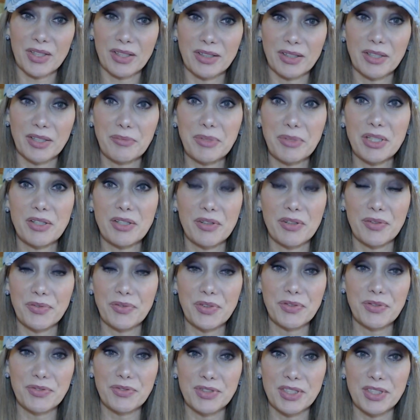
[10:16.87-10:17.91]
Let me know if
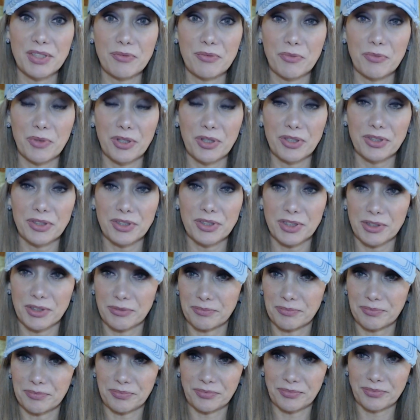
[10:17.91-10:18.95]
you've seen worse
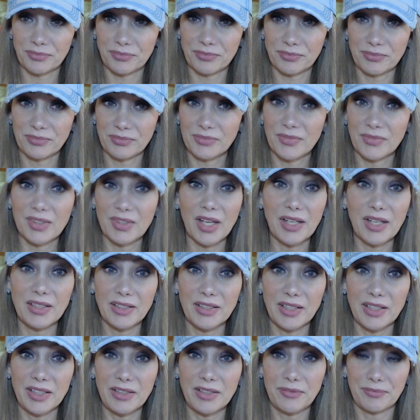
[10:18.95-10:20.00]

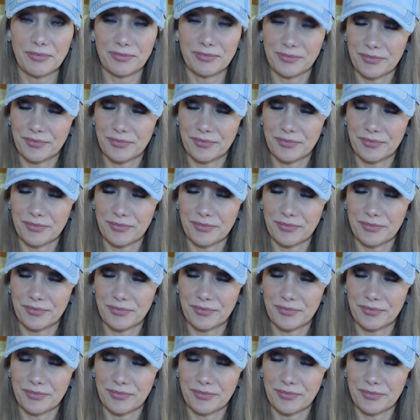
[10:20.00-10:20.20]
lately.